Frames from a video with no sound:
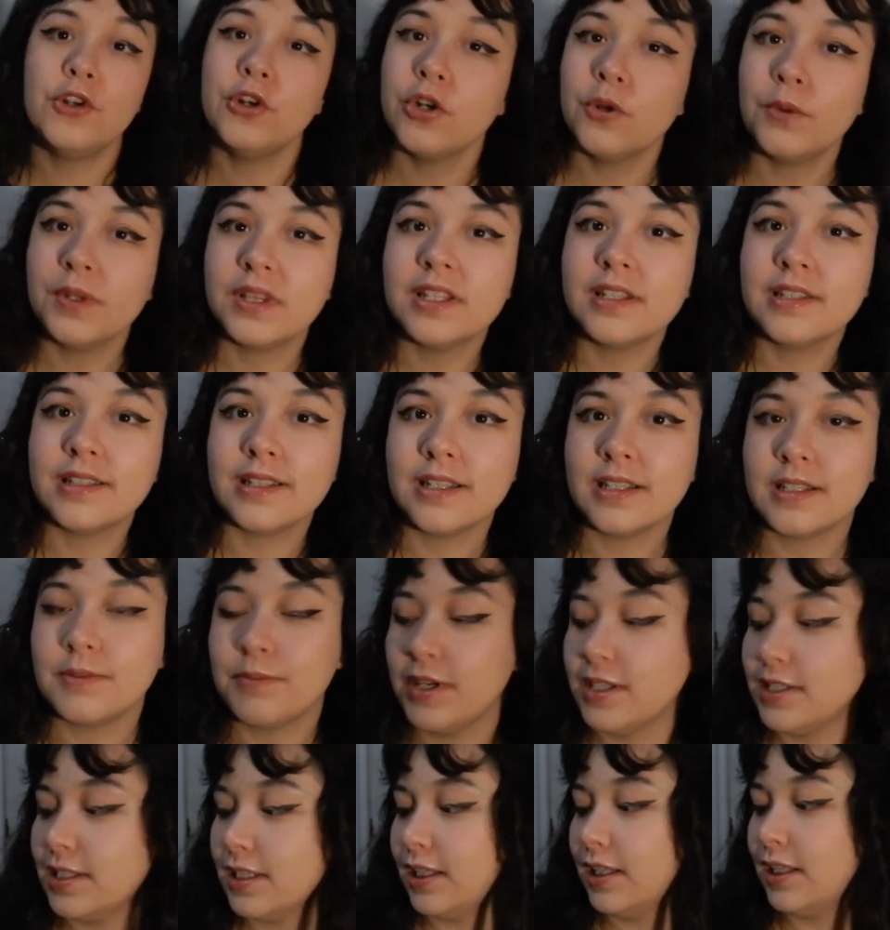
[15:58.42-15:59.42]
you don't know what this is,
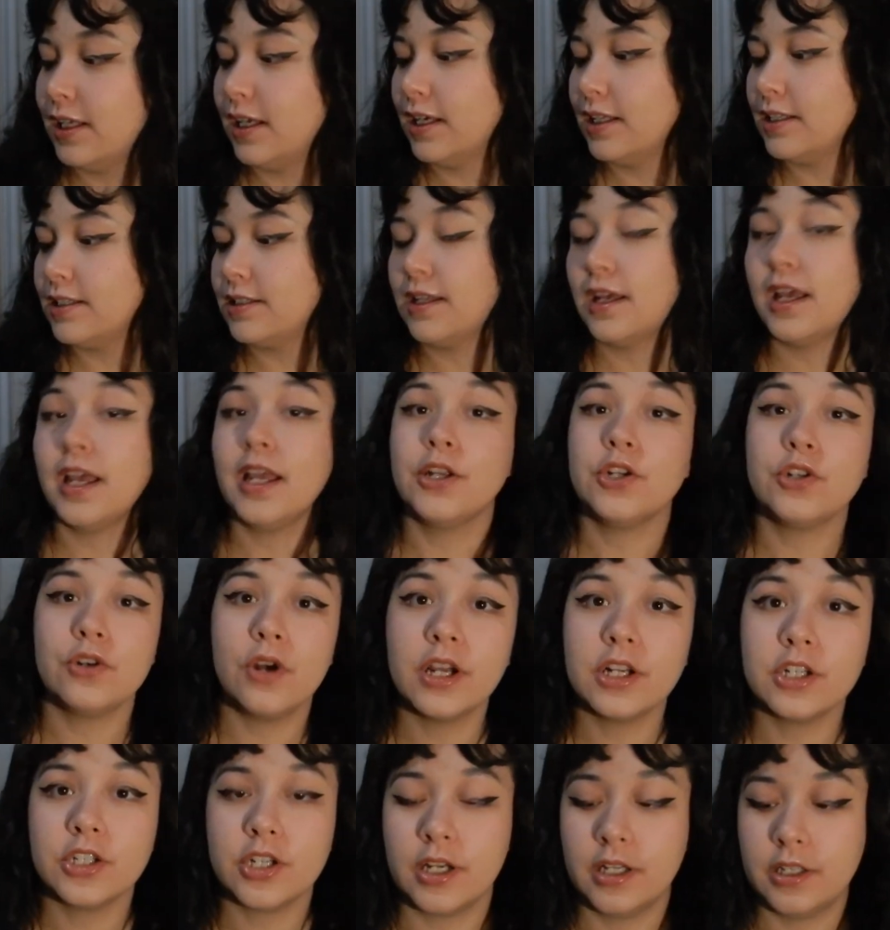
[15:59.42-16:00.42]
basically it's a
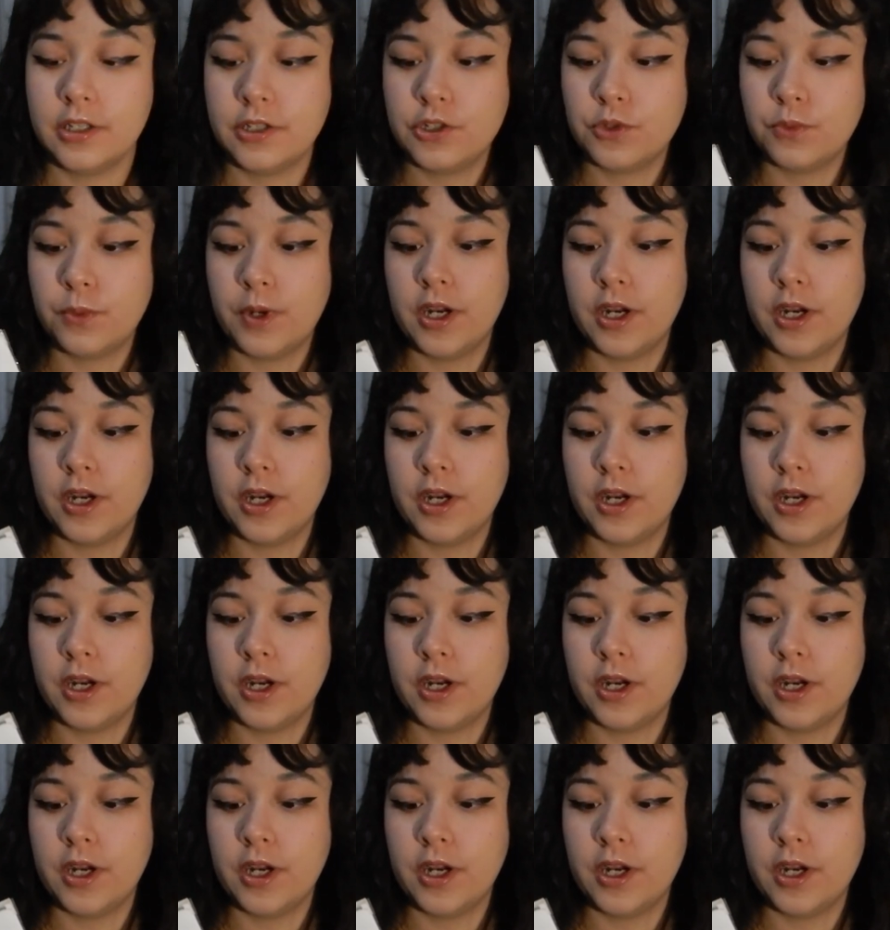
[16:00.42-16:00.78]
drawing challenge